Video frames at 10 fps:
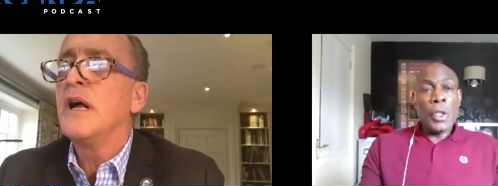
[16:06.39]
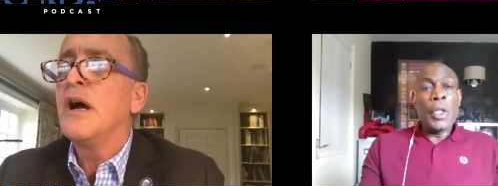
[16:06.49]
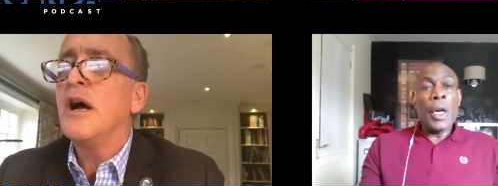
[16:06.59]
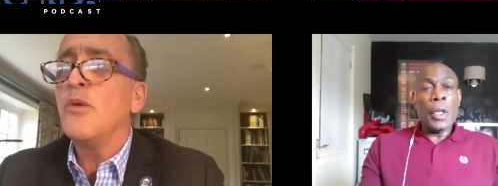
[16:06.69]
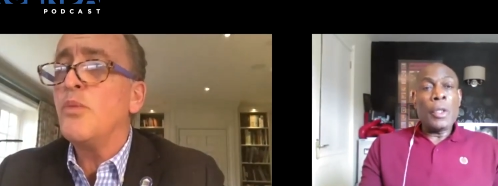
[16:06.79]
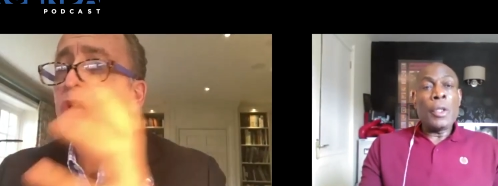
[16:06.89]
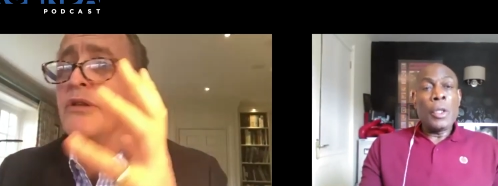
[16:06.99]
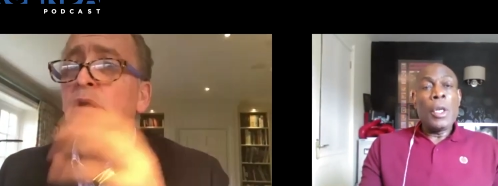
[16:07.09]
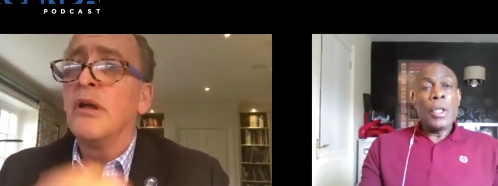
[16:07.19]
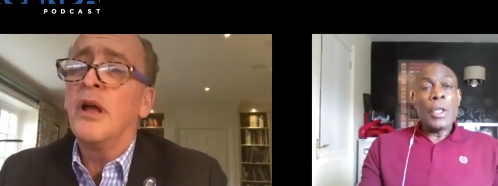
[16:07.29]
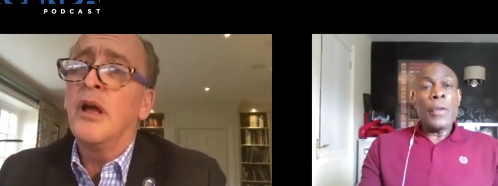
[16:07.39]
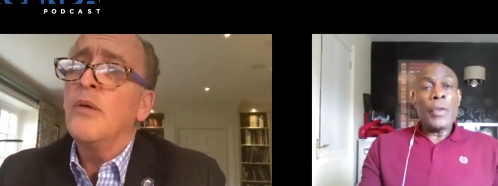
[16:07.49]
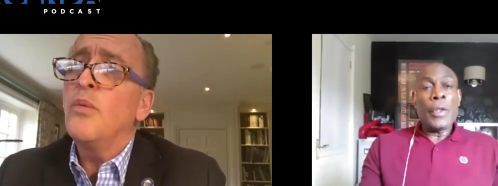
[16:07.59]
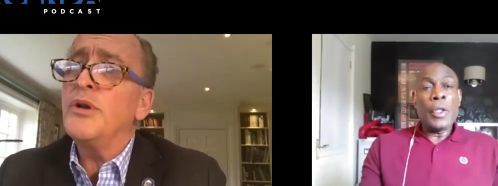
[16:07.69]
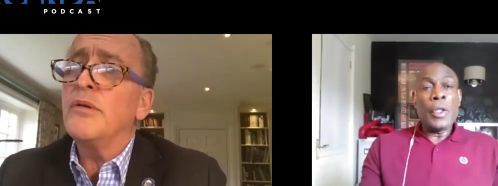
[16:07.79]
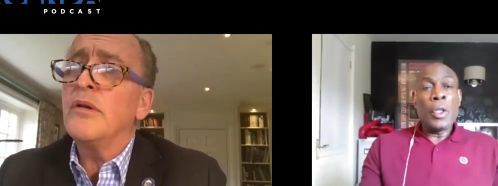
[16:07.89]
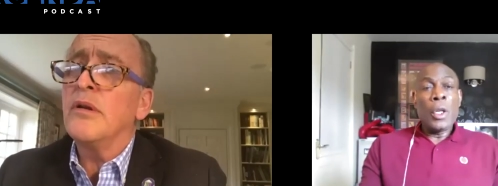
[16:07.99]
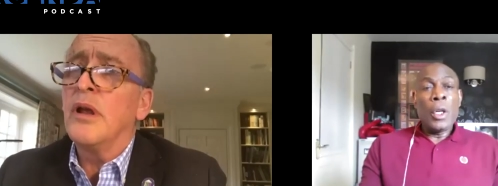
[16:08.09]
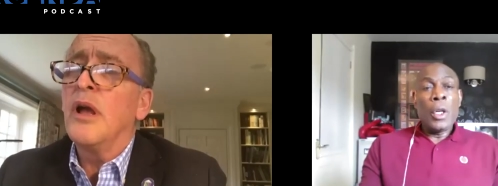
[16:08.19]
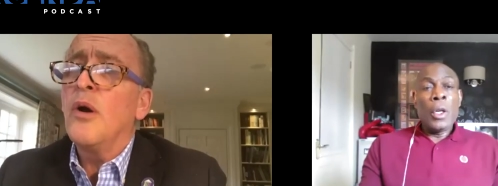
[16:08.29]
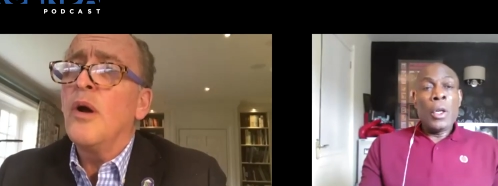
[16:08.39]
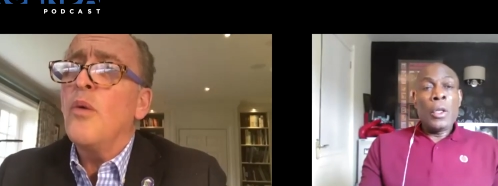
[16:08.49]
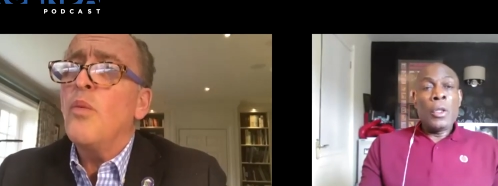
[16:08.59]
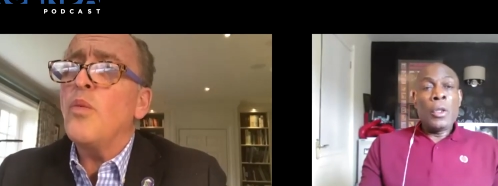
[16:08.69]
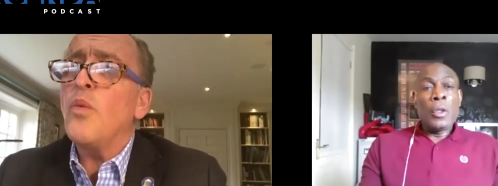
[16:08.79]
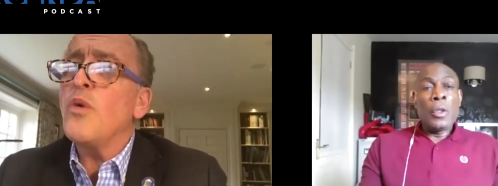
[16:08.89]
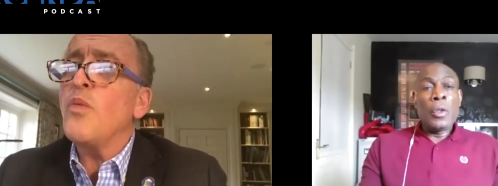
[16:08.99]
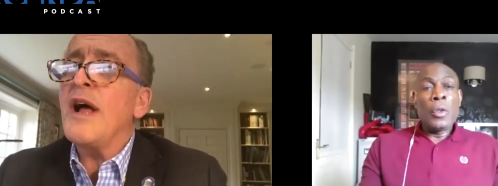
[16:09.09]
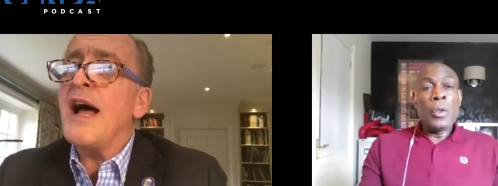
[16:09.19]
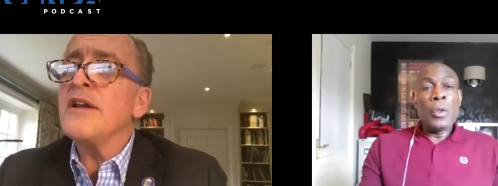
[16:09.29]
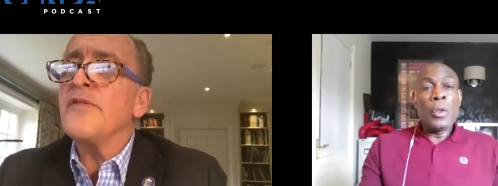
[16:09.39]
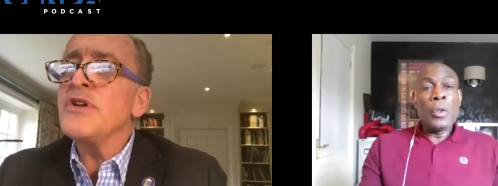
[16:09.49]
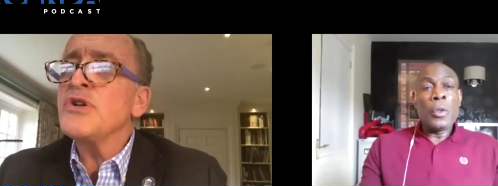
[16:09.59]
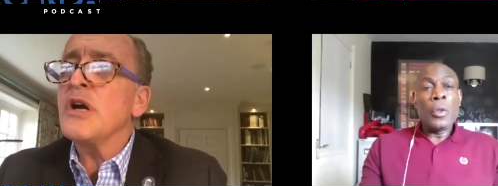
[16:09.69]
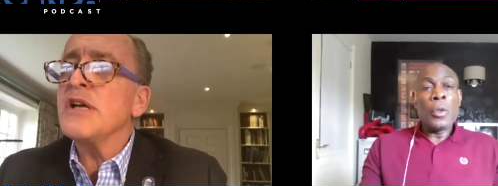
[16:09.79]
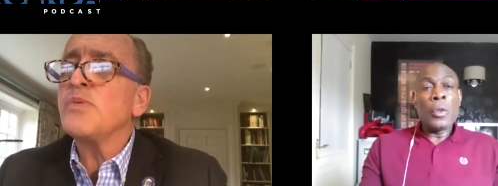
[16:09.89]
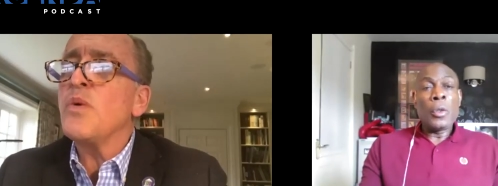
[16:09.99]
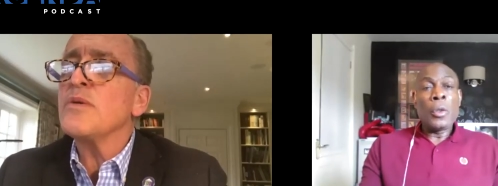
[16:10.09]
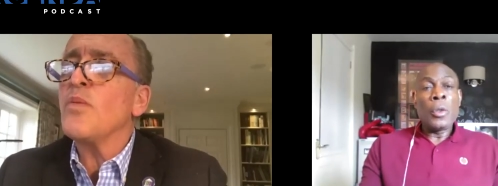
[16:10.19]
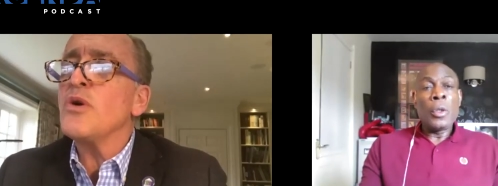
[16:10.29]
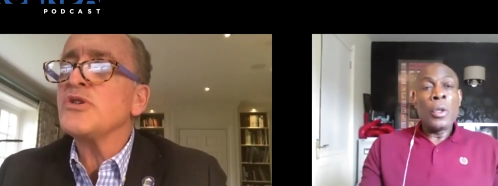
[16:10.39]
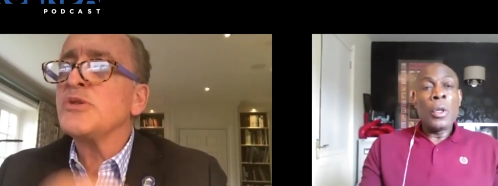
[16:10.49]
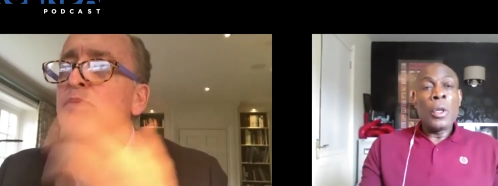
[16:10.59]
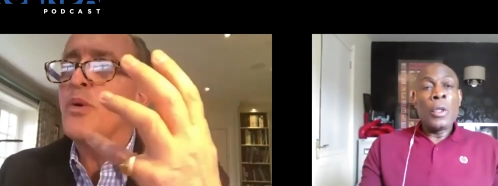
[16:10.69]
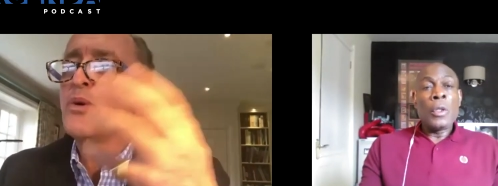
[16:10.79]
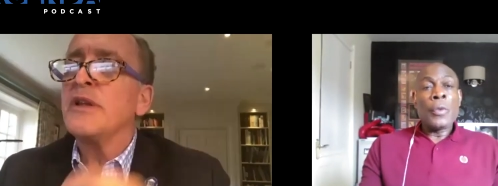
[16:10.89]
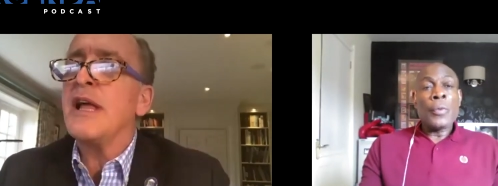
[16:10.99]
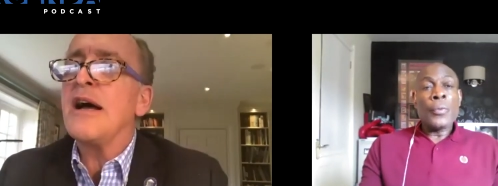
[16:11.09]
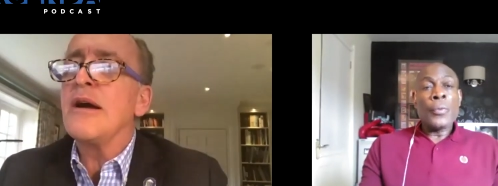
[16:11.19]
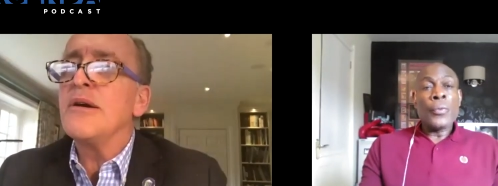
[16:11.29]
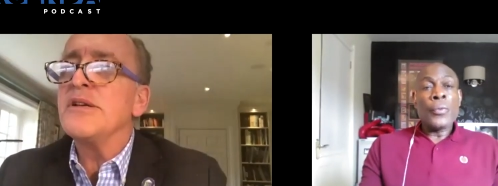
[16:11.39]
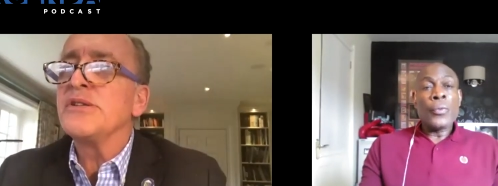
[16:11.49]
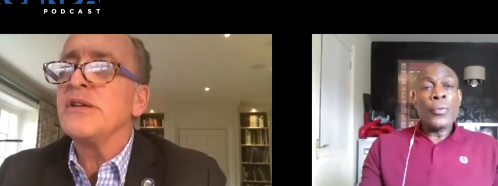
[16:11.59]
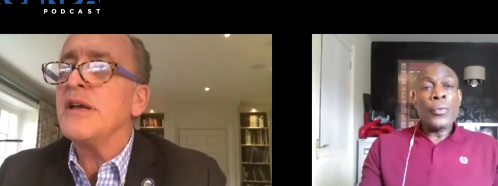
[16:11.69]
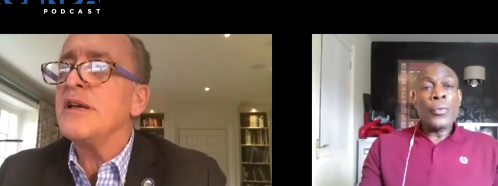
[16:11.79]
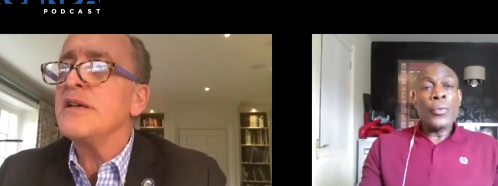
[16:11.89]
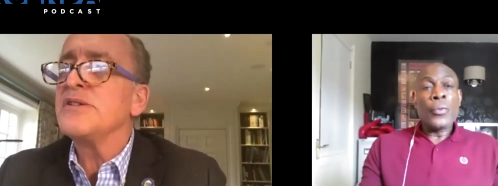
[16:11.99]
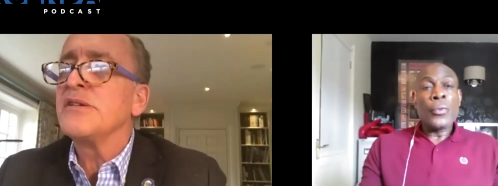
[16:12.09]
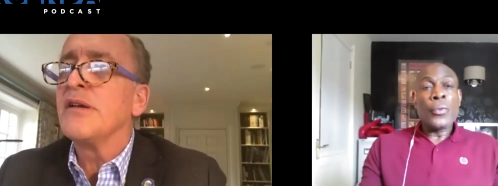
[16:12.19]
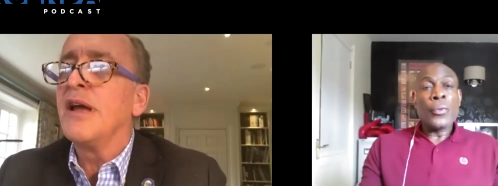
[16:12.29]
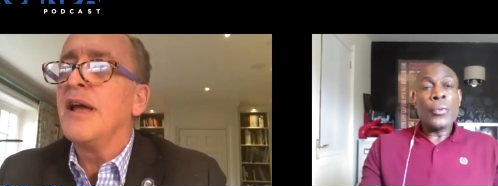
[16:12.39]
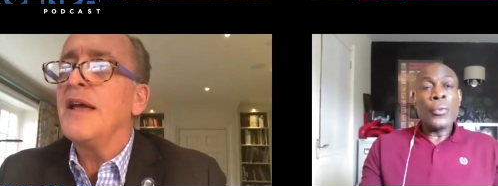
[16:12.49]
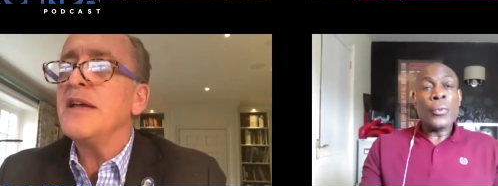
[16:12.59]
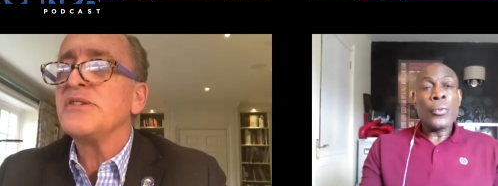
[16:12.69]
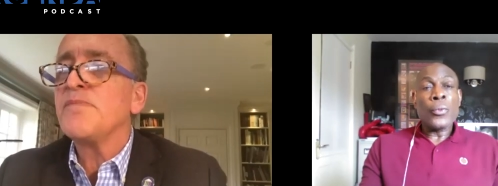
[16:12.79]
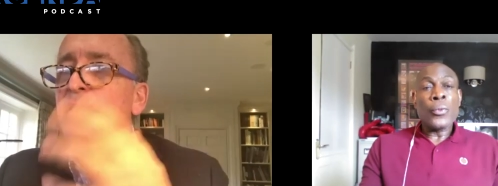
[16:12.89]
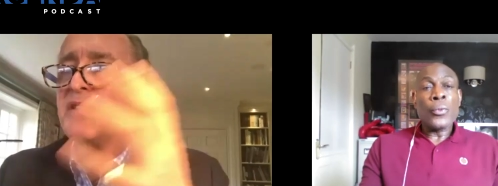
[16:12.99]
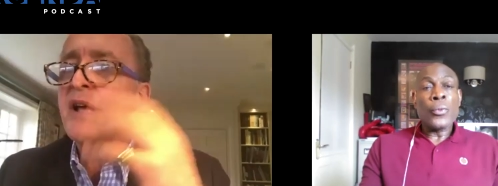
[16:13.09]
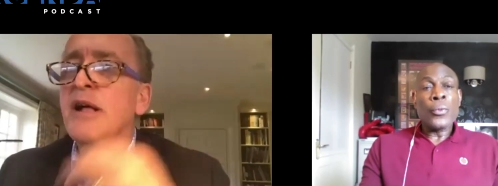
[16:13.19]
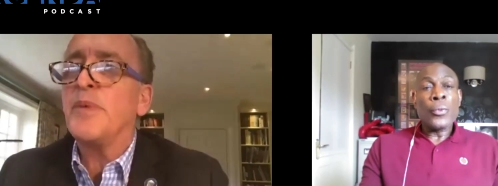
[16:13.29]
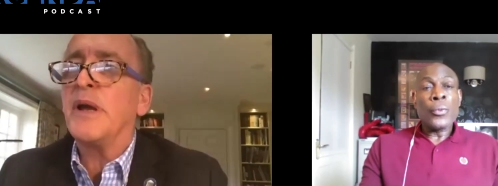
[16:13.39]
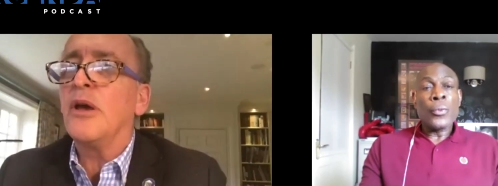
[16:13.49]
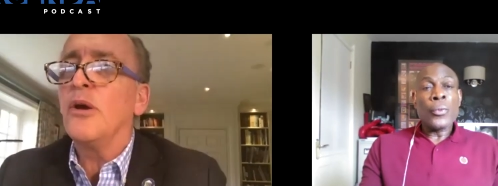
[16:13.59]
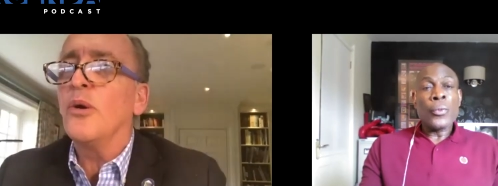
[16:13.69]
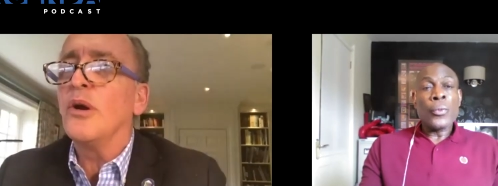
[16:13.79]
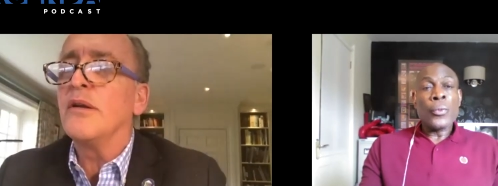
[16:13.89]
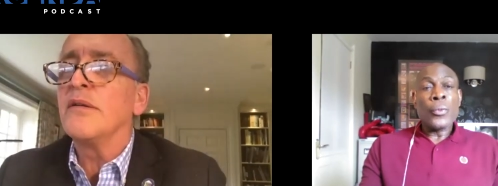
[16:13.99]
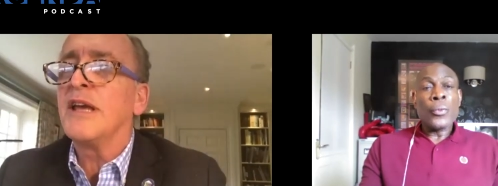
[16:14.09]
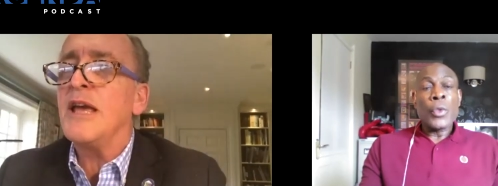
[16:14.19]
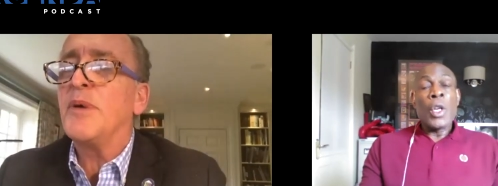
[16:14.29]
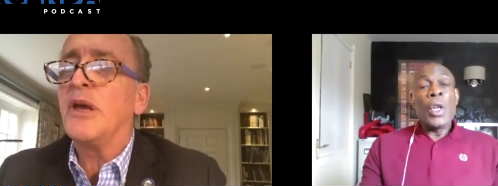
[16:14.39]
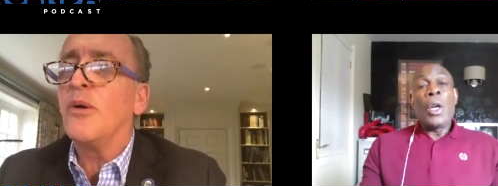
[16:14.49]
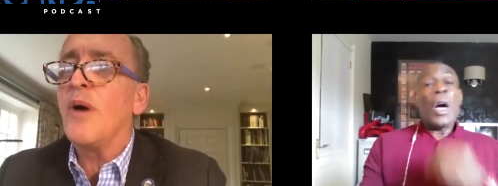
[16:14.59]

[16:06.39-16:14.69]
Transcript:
Speaker 1: Yeah, uh, would, definitely. Would, what, what, what, out of interest, what, what sport now is is is is helping you and keeping you